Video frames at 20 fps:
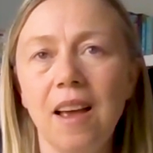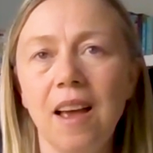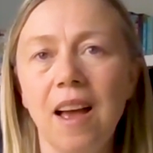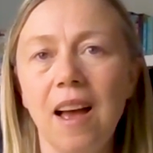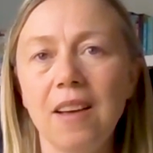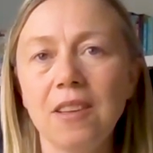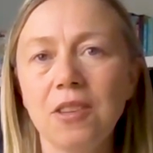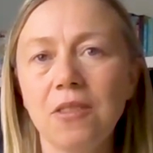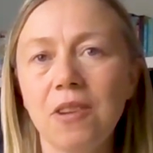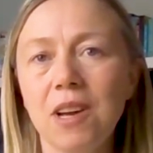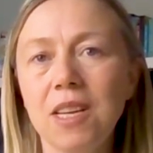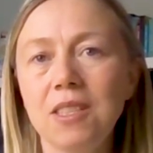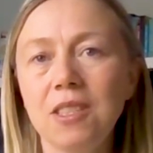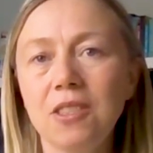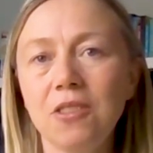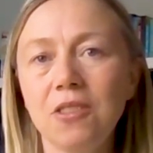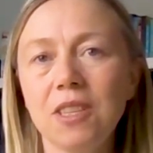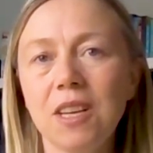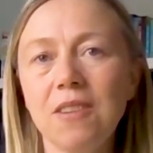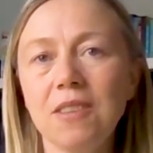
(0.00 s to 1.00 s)
So I
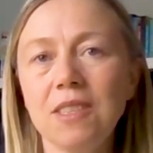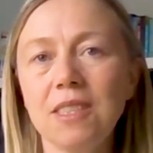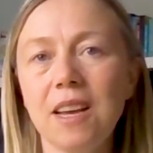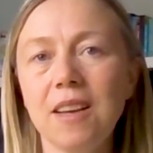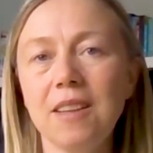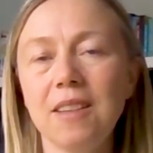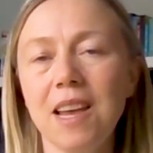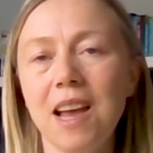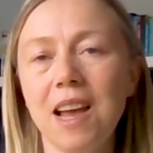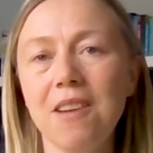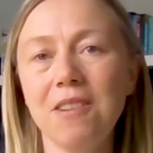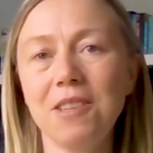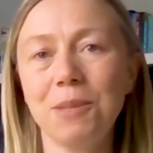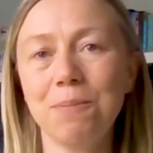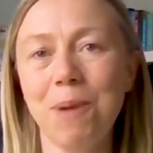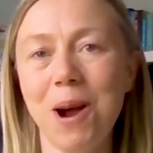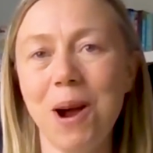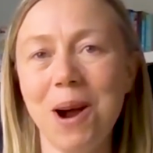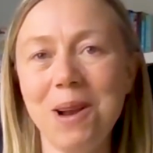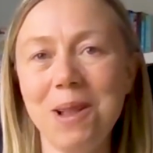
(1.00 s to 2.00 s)
stood outside the Irish
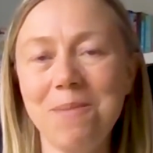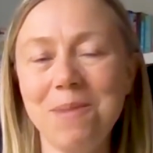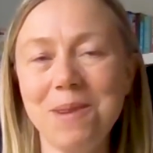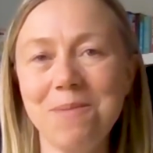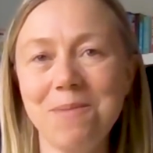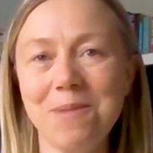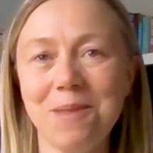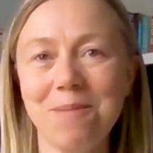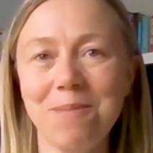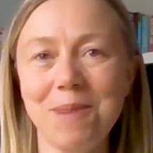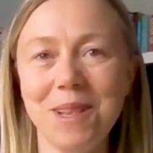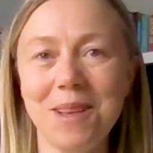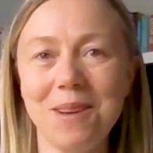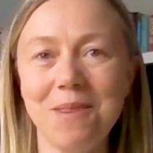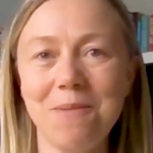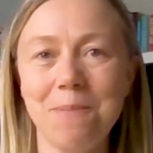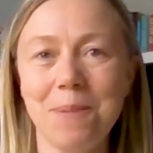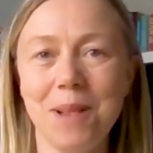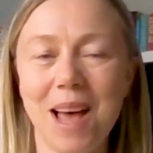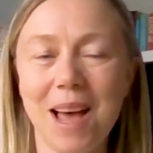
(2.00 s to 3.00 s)
Parliament with my
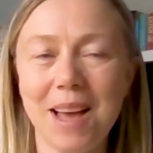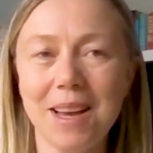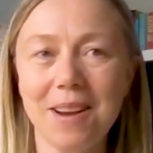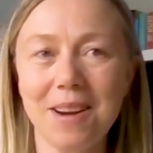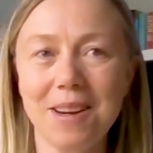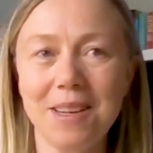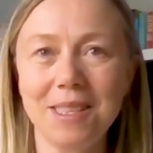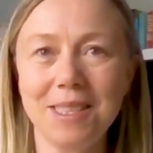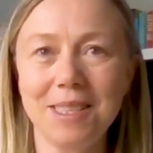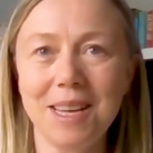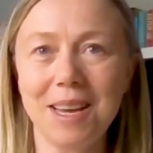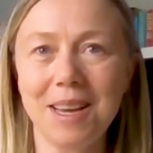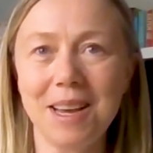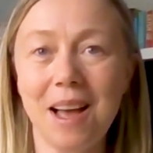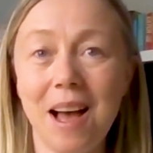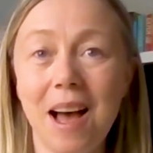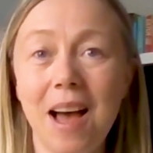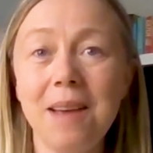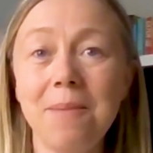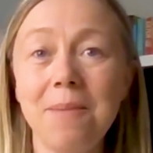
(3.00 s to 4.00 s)
little placard saying,
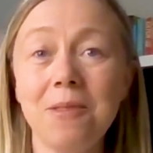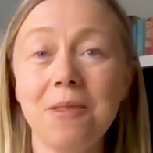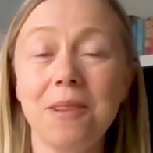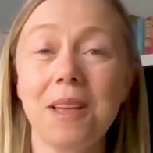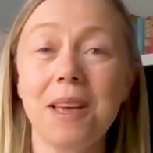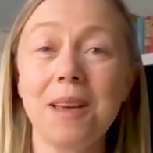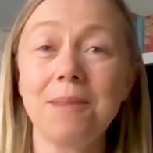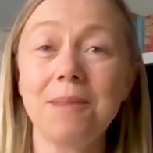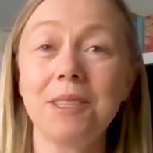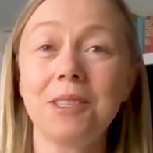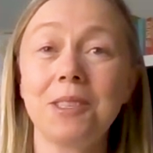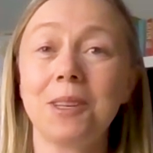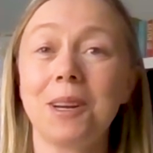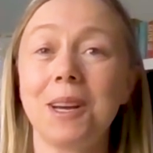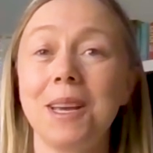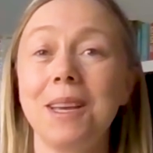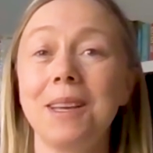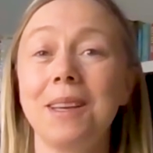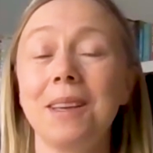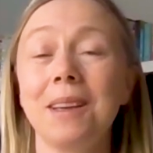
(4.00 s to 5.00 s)
I'm on climate
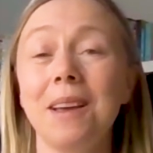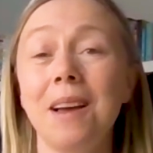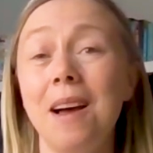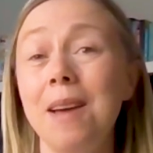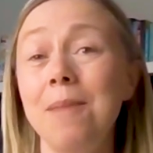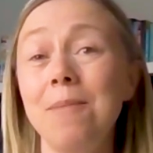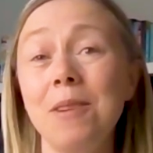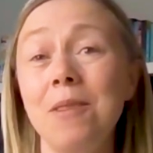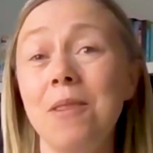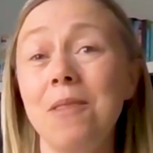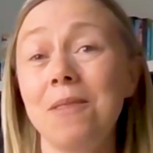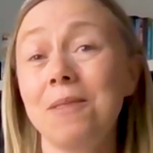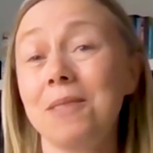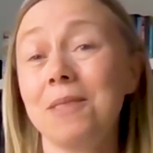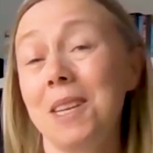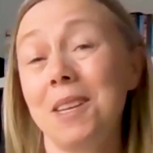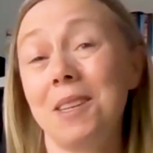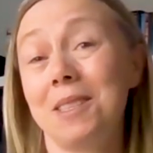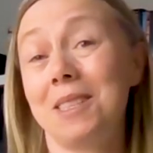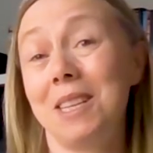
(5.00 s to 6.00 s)
strike. I'm not
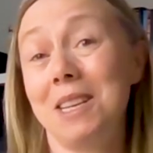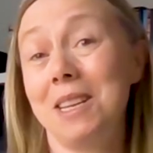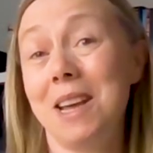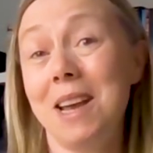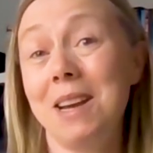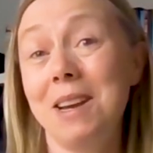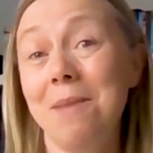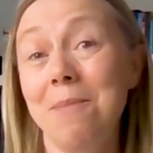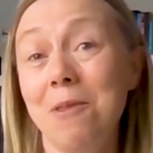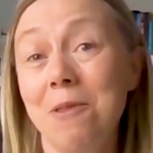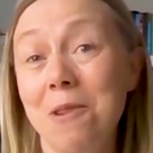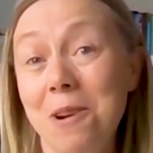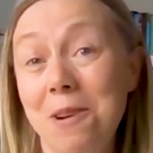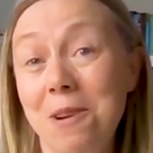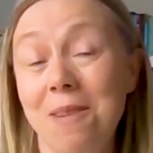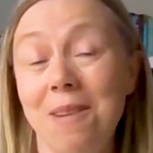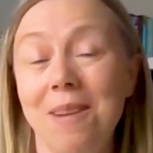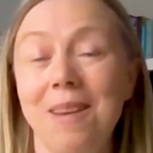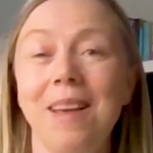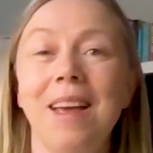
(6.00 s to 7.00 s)
16 anymore,
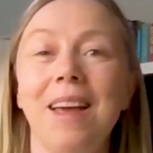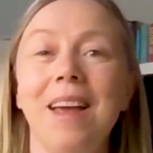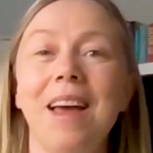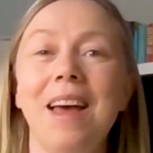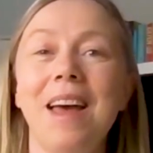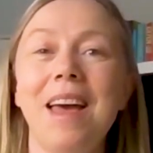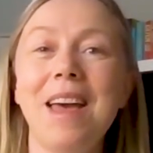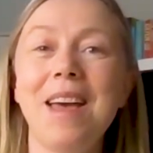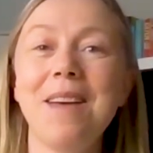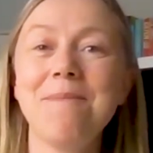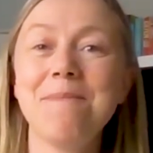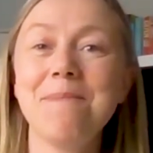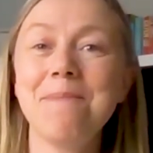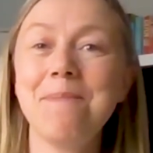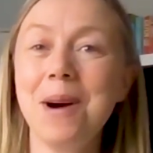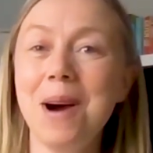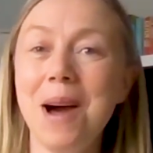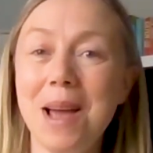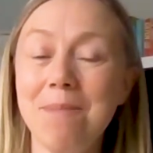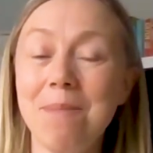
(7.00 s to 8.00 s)

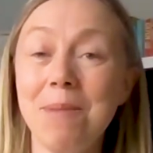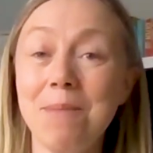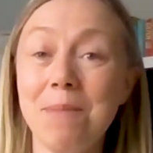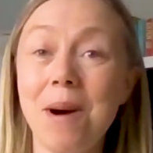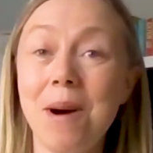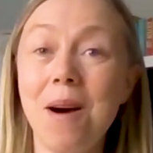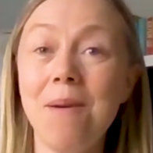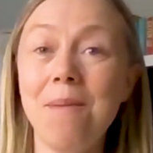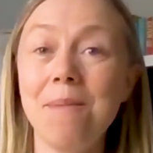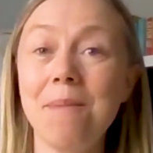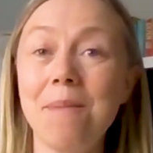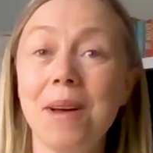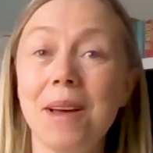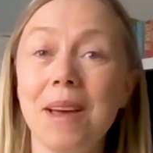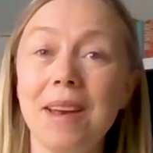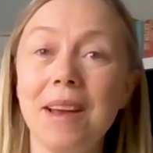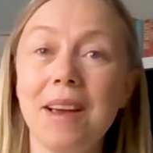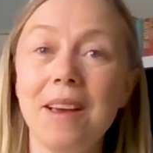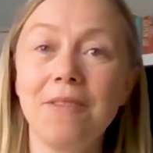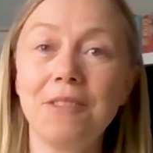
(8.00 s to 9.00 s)
but I'm a mum
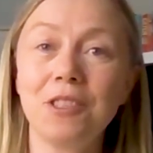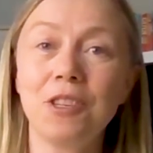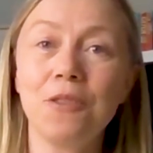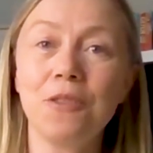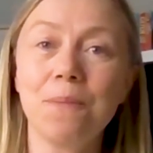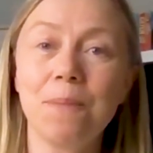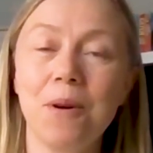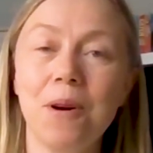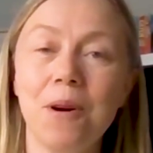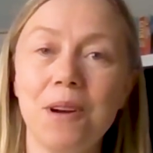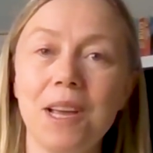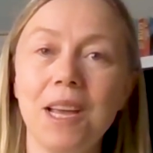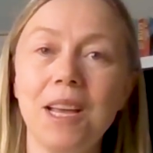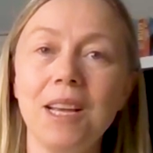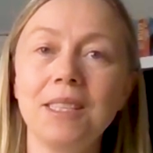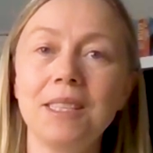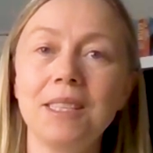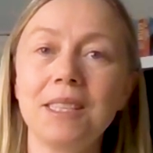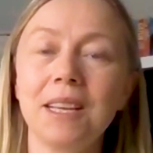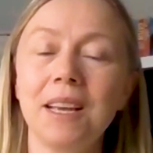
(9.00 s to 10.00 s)
and I have 2
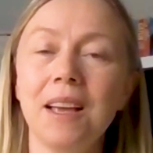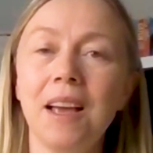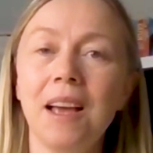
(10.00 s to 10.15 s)
boys.